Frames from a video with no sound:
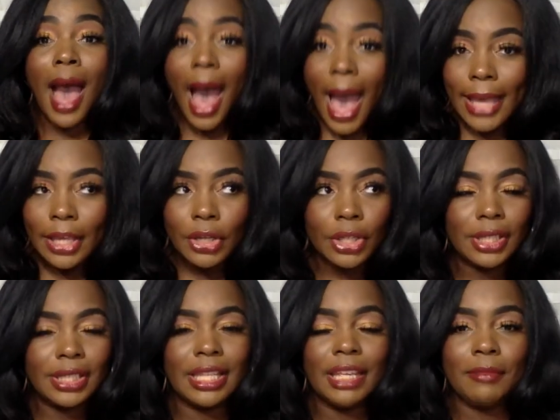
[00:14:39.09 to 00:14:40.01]
I
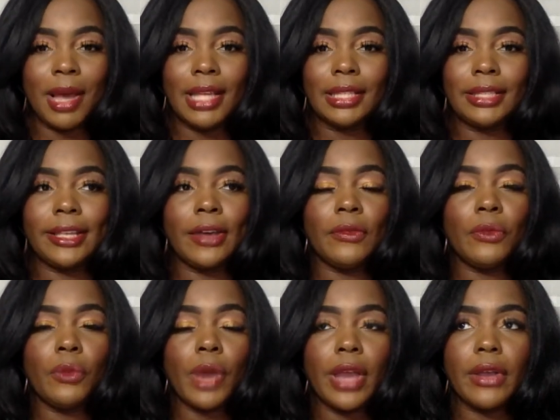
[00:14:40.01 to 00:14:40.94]
could see
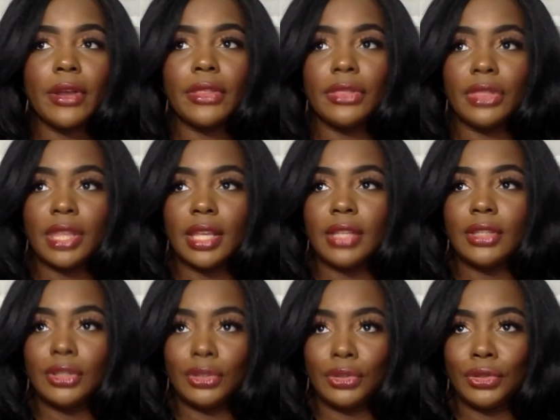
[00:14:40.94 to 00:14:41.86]
myself wearing
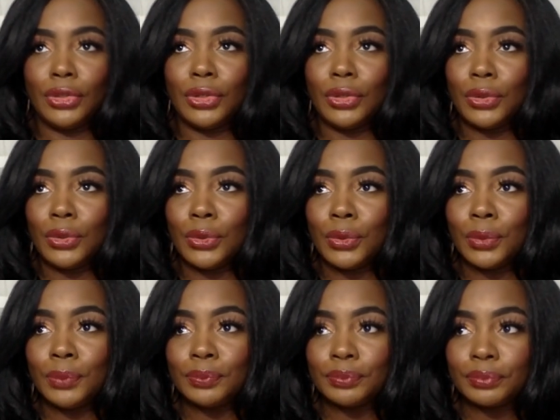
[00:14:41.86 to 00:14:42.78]
this to